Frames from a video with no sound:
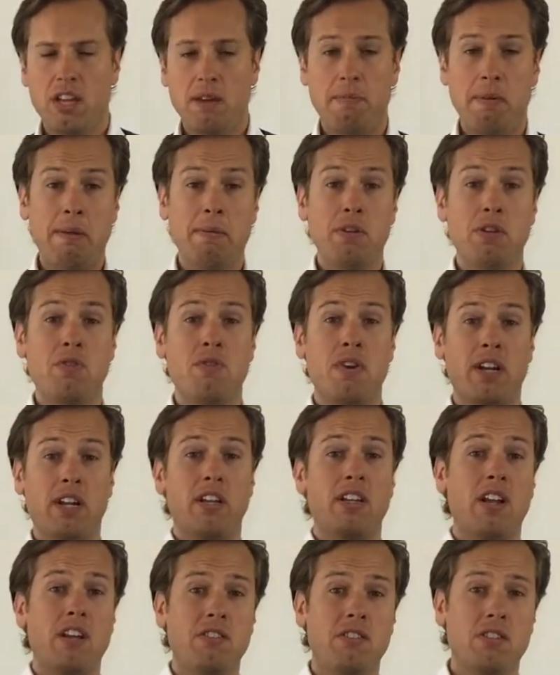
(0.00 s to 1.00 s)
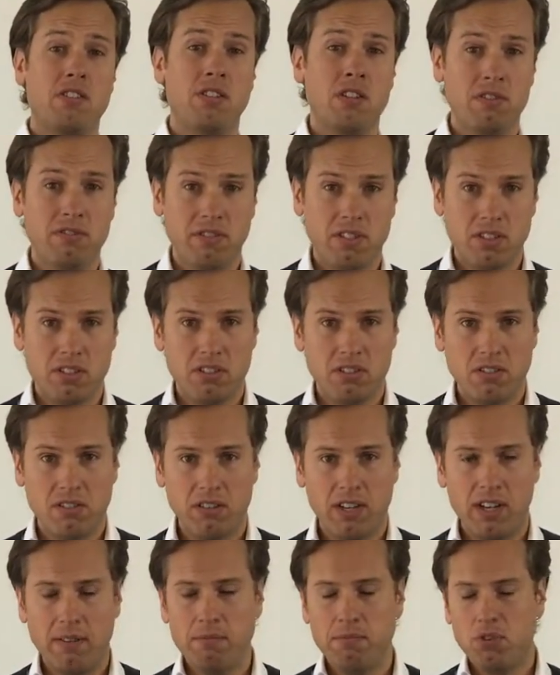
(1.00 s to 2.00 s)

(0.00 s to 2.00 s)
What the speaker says: And maybe you recognize yourself in this, okay?